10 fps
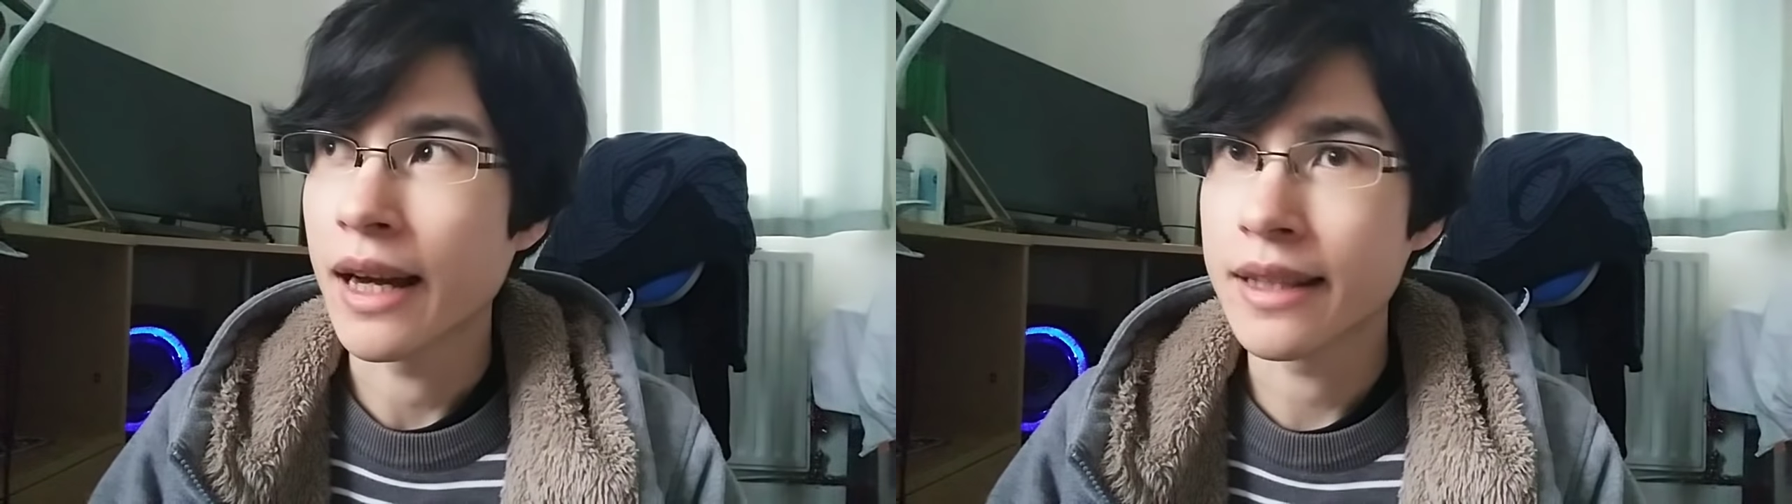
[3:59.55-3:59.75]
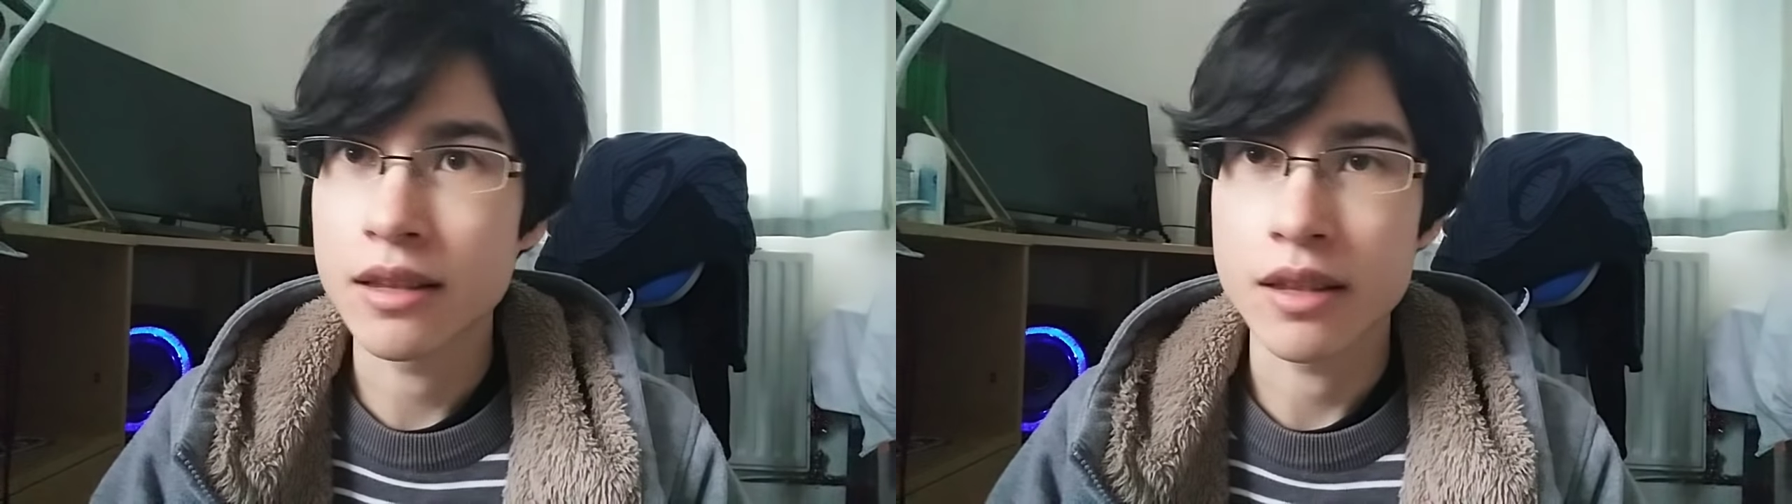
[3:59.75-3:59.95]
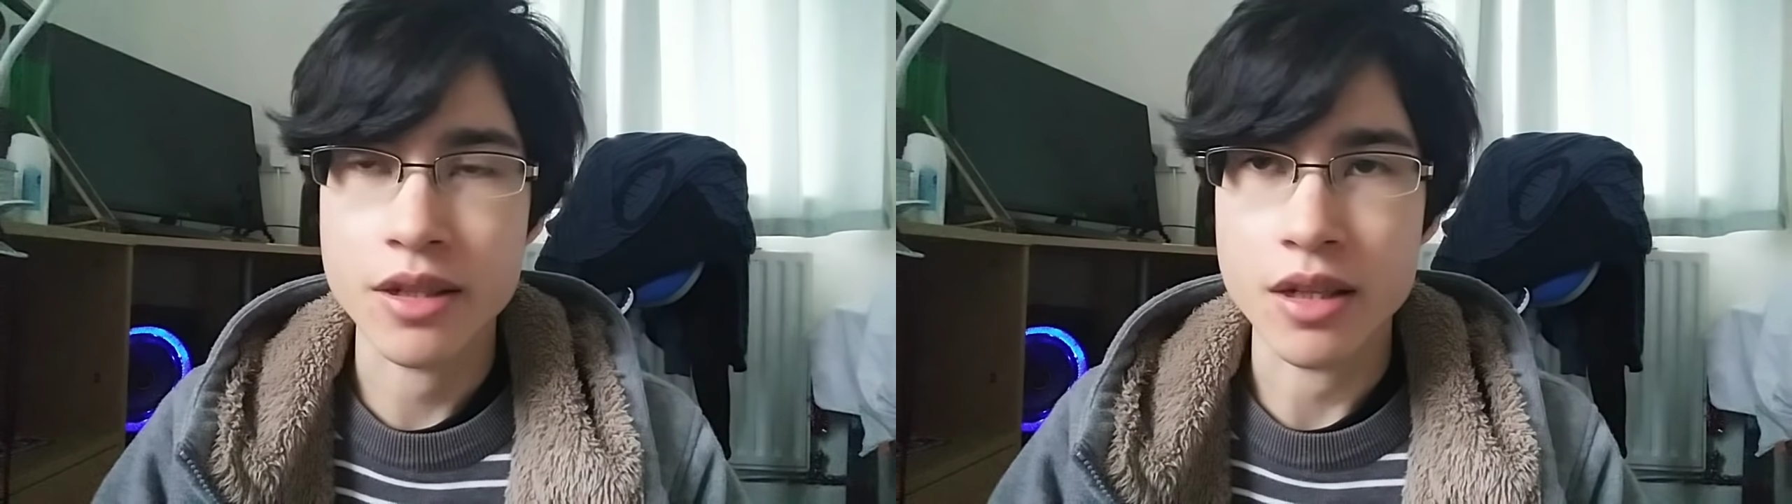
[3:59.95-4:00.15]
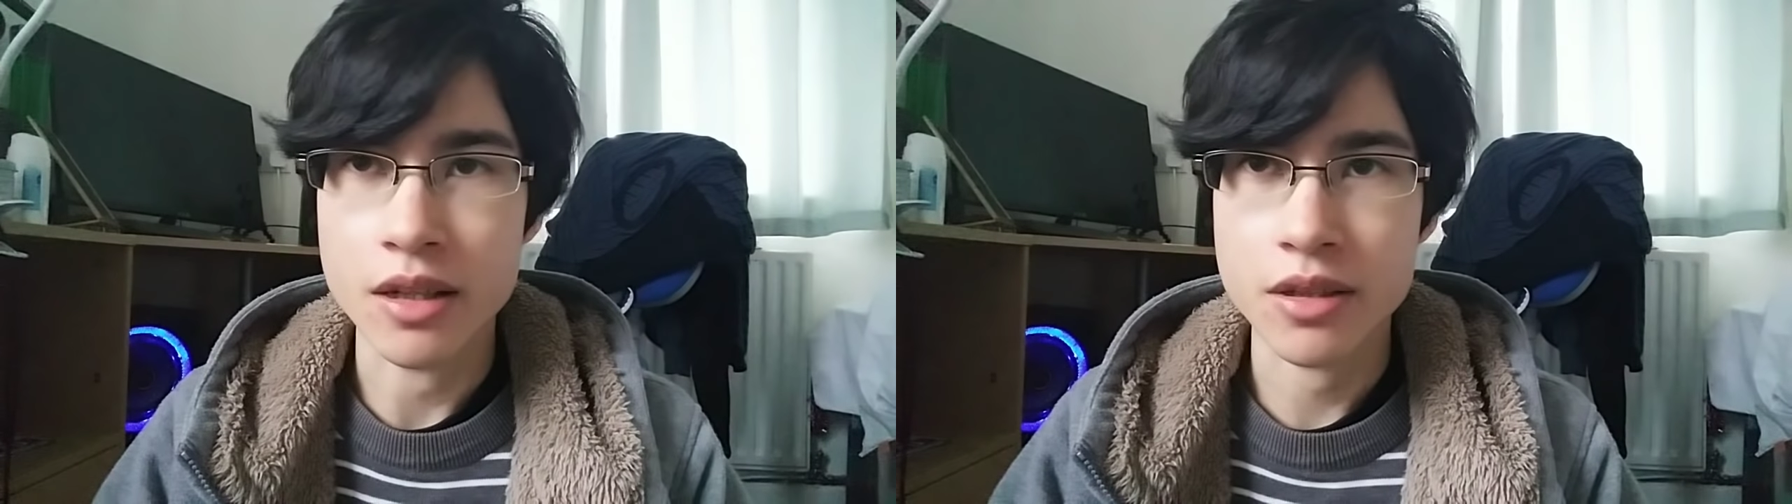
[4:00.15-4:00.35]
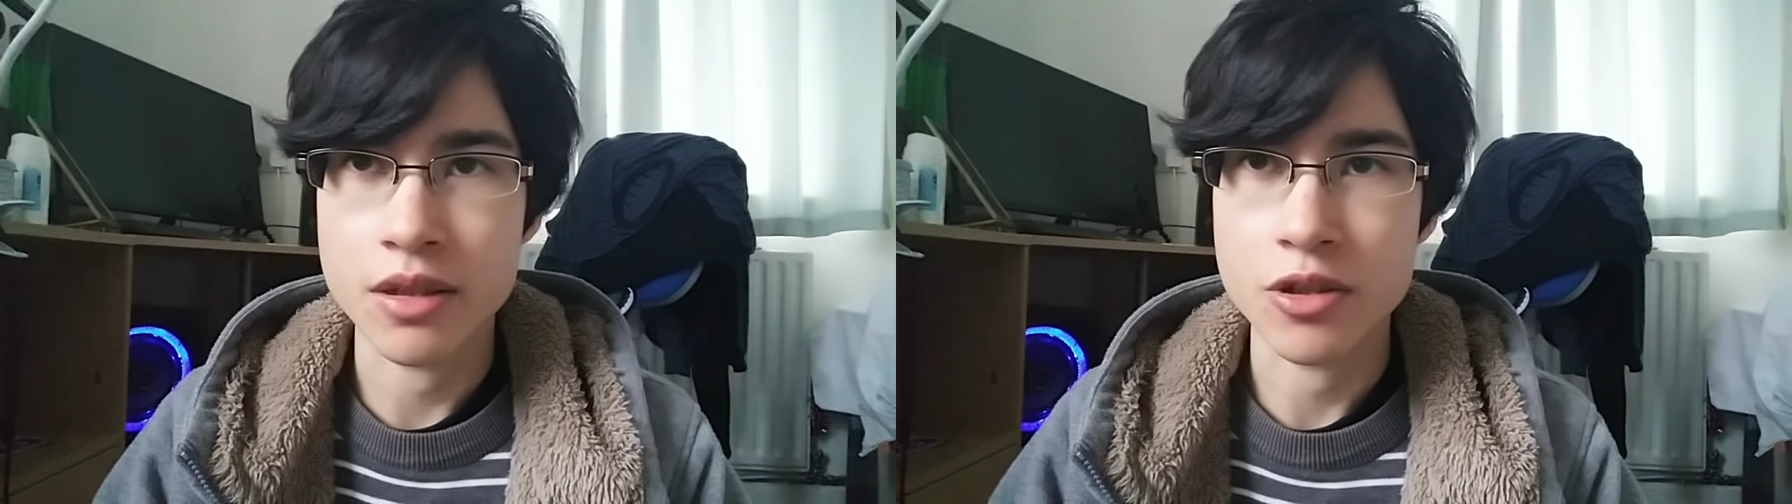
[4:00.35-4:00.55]
And then
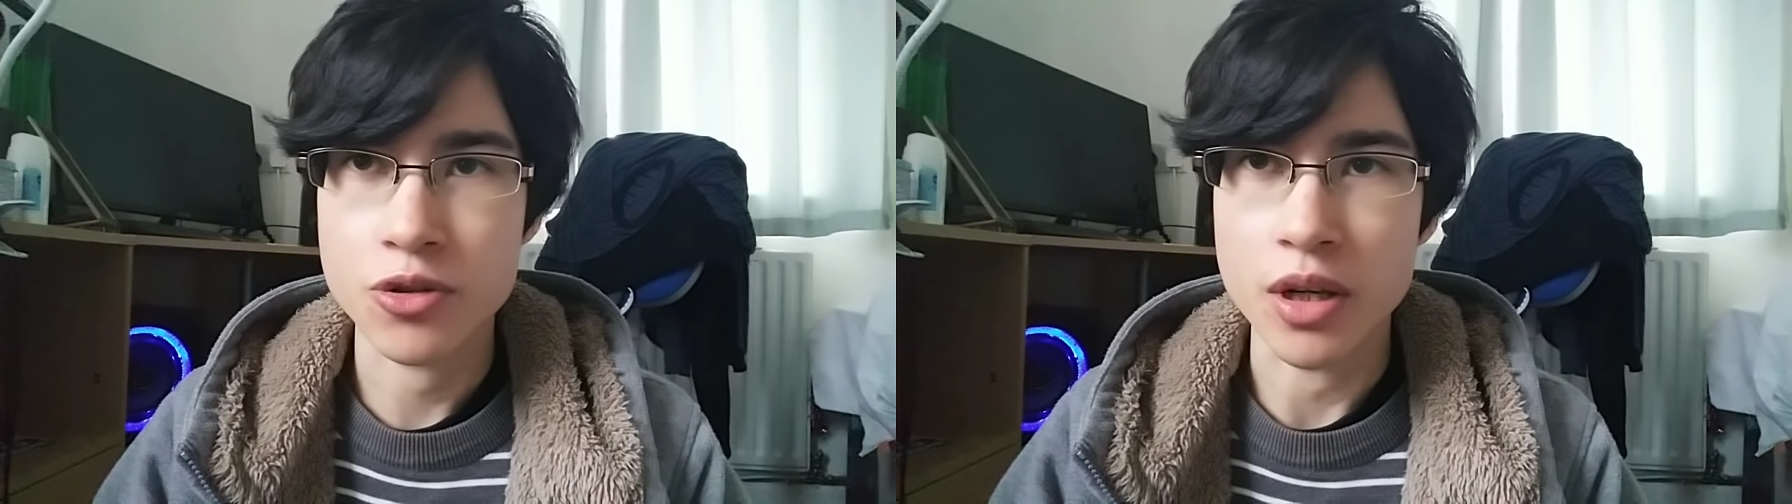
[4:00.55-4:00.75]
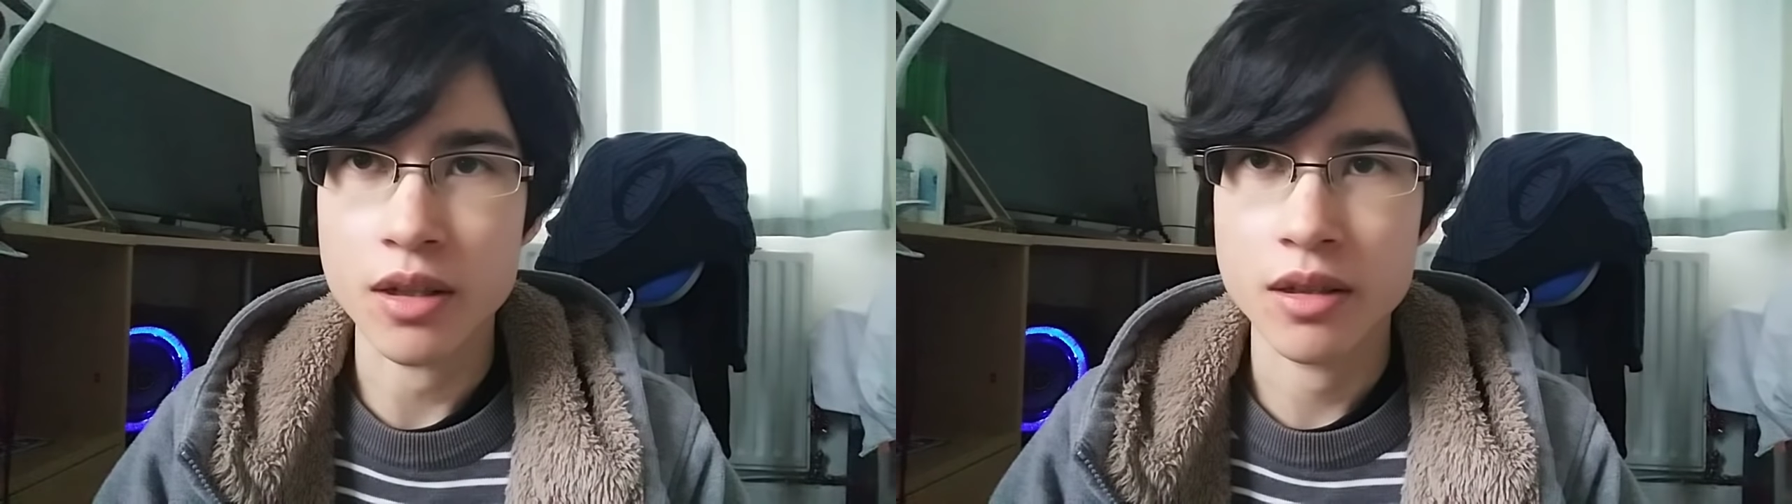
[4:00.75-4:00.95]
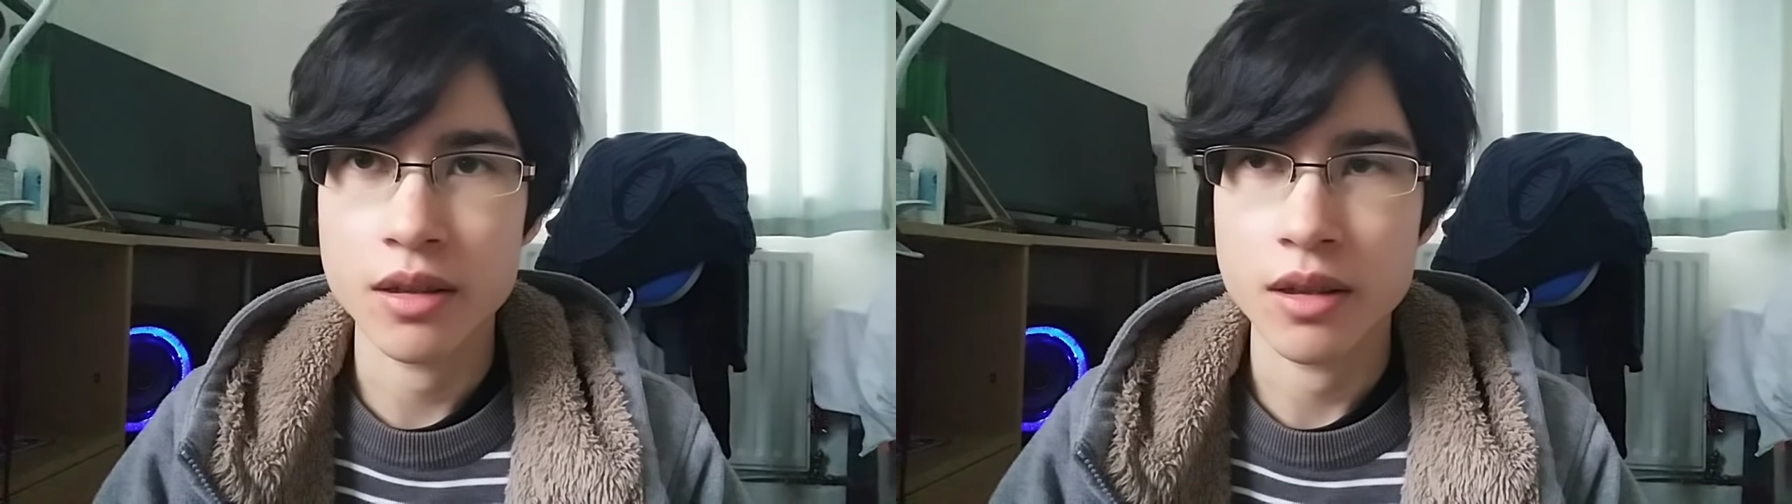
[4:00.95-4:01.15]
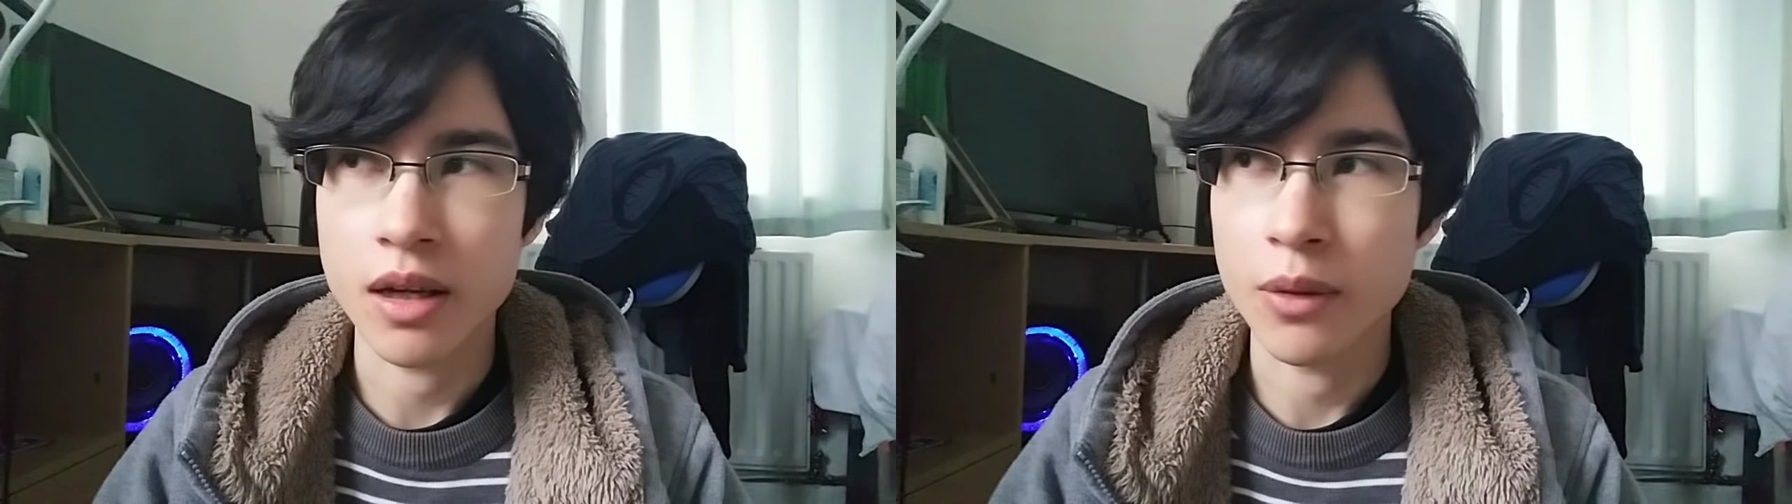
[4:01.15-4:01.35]
disaster struck.